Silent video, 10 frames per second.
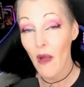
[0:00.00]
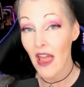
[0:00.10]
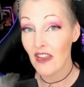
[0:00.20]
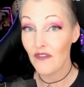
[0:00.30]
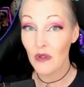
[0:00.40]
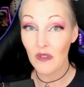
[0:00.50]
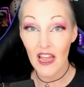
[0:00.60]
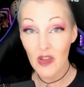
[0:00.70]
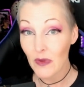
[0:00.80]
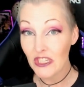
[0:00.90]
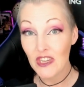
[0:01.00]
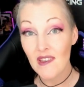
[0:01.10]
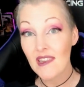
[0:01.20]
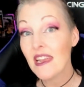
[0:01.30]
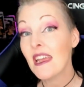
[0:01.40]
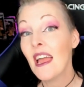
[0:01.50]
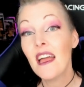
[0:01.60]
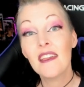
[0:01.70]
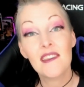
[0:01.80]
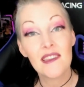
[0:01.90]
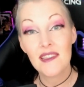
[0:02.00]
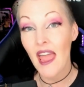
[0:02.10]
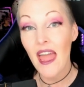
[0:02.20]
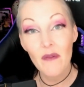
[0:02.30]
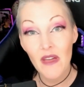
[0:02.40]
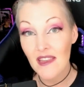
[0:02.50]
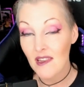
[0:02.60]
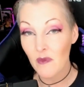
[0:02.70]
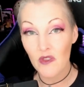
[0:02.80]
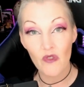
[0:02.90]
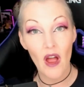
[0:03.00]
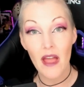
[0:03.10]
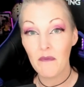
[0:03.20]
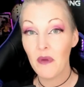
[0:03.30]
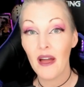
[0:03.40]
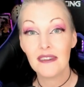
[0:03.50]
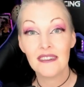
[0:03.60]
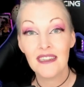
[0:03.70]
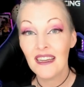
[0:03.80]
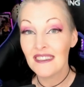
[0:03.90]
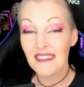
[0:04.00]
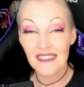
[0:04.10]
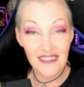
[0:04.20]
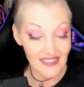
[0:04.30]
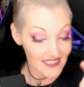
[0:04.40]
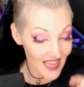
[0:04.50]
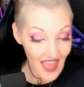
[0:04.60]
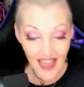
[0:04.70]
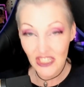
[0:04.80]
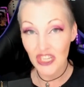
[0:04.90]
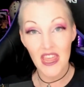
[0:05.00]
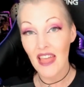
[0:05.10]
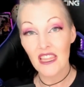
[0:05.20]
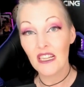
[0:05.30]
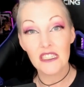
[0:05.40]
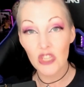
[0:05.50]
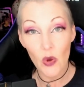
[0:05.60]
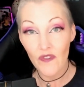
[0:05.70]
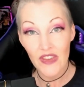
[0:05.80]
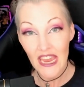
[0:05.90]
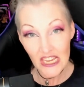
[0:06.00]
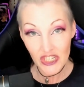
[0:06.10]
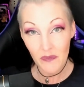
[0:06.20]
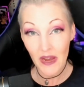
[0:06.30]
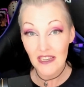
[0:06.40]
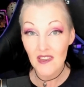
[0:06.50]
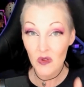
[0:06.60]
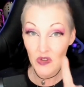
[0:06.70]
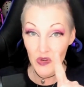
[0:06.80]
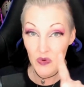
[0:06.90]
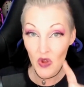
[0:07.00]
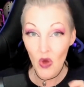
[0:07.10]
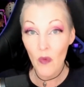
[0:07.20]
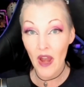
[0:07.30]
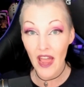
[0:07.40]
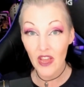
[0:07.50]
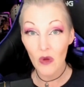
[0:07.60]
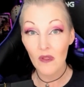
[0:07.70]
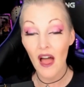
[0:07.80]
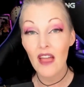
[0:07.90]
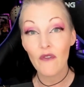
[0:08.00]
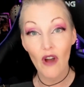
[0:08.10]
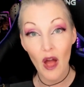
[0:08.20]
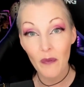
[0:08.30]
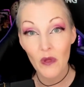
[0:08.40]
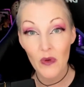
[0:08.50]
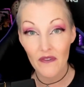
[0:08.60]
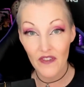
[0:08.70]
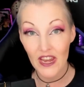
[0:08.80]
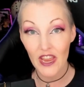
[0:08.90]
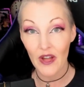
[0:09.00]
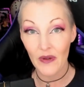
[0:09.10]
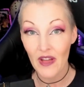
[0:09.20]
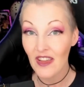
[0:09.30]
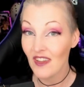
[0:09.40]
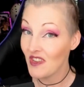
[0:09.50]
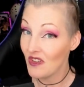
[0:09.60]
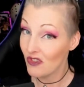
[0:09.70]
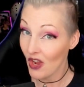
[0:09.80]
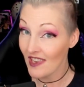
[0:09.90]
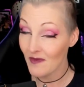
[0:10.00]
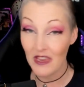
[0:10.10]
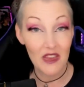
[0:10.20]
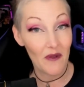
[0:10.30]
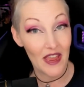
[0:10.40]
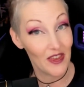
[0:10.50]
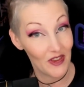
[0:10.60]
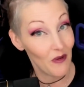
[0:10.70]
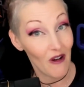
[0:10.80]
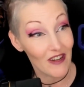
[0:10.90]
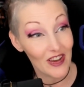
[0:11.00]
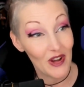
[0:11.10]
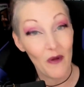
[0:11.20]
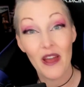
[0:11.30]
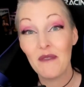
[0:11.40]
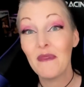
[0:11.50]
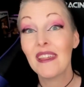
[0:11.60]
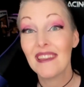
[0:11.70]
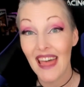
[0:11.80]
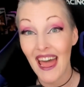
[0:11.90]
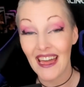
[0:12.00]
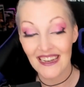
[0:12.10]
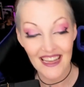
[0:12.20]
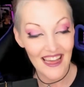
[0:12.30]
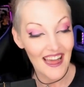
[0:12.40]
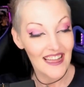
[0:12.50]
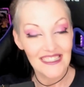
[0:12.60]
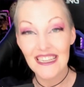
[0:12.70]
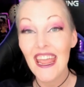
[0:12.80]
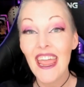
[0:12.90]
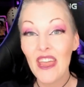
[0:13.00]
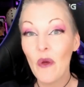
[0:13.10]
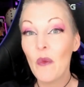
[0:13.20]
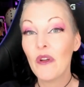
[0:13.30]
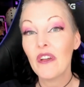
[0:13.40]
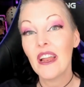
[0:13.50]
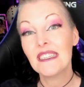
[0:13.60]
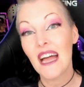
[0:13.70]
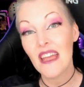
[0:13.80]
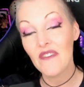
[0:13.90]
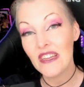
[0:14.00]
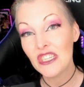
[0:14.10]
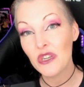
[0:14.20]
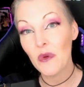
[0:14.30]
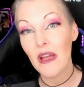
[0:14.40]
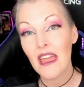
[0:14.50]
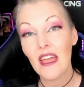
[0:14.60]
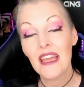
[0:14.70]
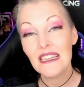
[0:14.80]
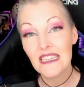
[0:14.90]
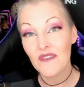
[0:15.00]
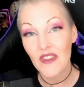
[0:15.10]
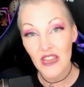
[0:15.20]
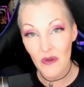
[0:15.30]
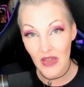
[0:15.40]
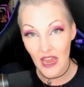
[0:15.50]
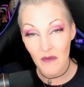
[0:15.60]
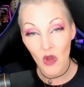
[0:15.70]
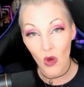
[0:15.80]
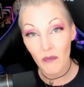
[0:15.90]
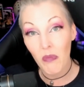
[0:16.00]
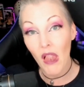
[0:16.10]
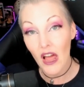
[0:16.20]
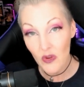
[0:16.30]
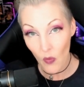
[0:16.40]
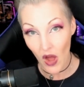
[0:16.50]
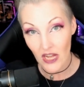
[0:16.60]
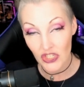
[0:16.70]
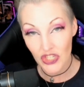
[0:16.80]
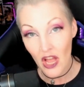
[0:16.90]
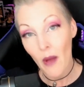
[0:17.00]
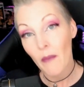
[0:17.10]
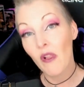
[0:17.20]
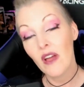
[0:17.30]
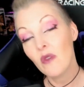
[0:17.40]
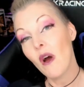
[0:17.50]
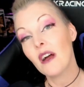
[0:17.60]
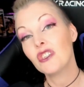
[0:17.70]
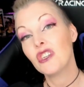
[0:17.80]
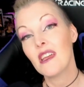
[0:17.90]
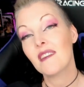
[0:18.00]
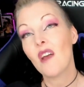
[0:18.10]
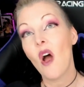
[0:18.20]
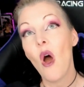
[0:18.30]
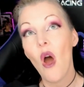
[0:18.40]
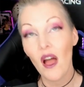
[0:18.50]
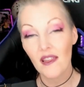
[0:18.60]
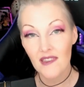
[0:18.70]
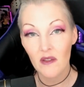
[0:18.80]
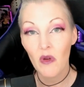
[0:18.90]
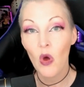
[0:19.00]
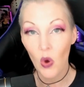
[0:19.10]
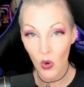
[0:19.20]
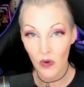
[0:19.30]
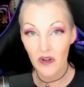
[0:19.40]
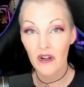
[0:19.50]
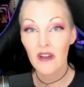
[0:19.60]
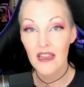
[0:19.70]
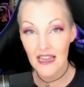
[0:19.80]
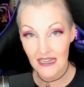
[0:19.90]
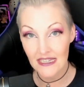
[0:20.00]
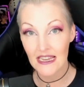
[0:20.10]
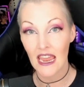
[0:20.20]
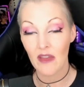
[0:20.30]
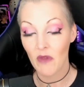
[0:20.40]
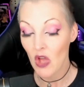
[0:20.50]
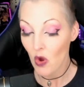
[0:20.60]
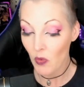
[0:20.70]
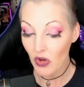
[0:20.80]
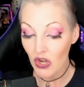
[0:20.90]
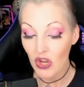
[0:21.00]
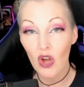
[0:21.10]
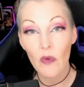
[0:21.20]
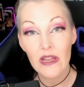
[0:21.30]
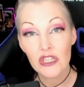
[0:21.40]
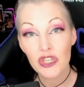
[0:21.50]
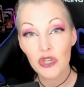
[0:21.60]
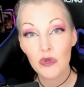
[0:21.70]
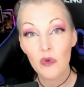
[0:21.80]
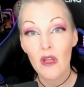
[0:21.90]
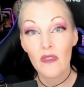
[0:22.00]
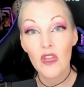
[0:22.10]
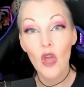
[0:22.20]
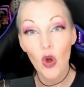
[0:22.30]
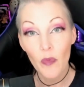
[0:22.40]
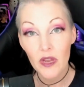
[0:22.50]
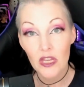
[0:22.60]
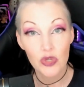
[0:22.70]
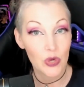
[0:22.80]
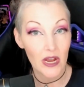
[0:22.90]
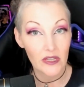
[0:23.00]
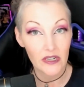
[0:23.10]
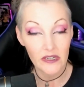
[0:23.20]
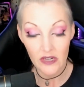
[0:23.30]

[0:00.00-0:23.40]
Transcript: And if you like what you see, stab that subscribe button Stash that little notification button so you know when I go live or upload a video. Because you trust me, you you aren't gonna want to miss that. Today we're gonna dive into a indie video game called Bloodwash. Blood Wash is awesome horror indie game. We're gonna go into the opening trailer.